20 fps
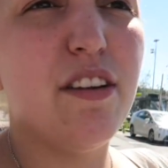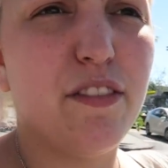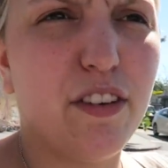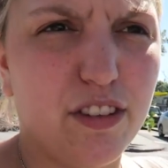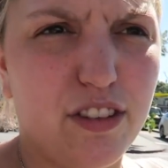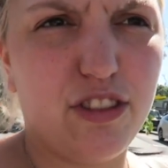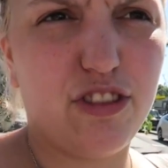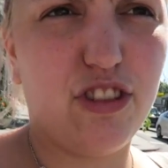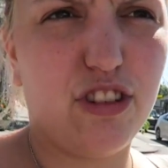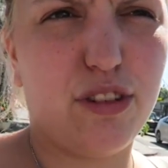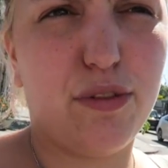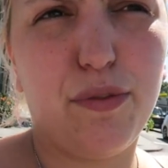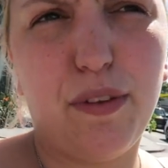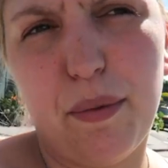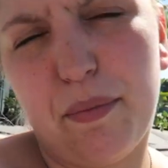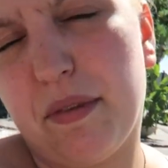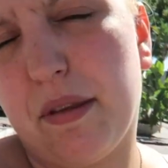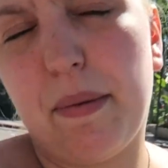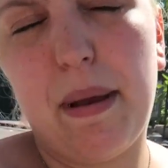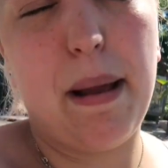versus just
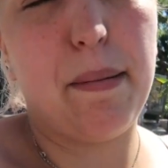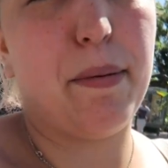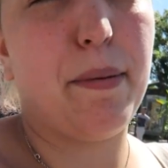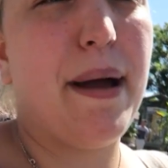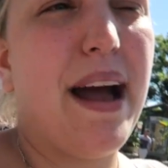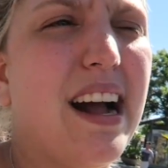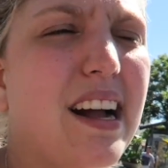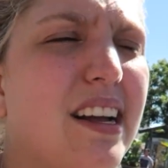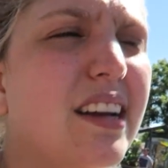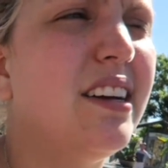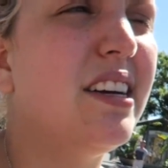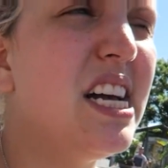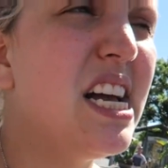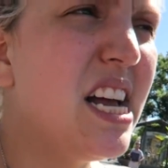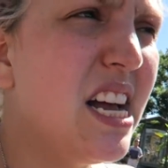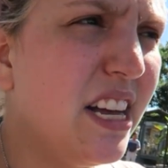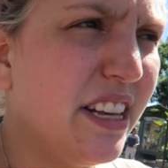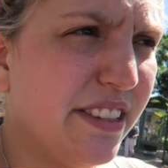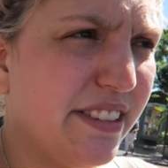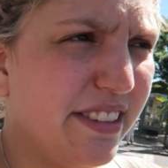flimsy paper
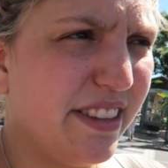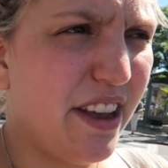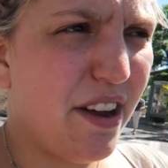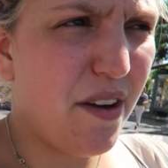rack.